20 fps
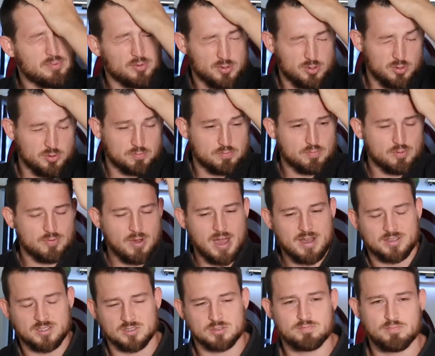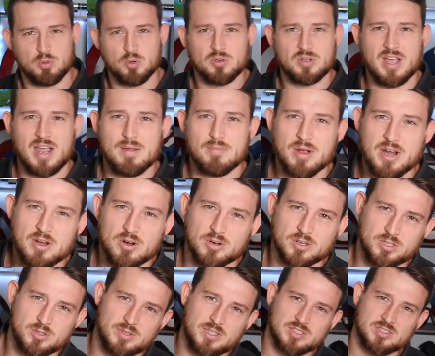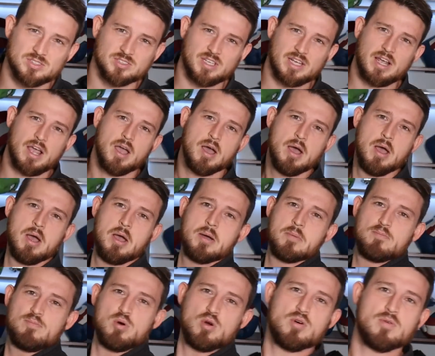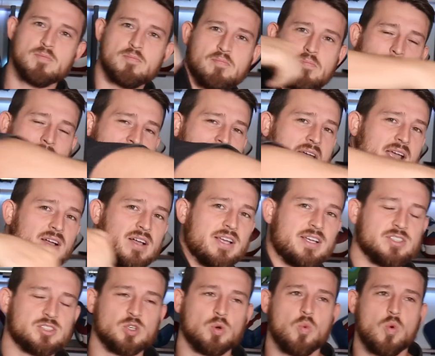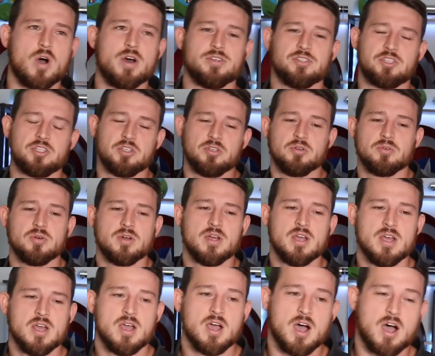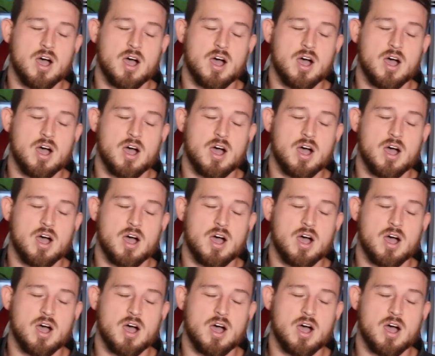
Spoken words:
people who practice Bunkai might argue this is like a boom, bang, like it's a 1-2.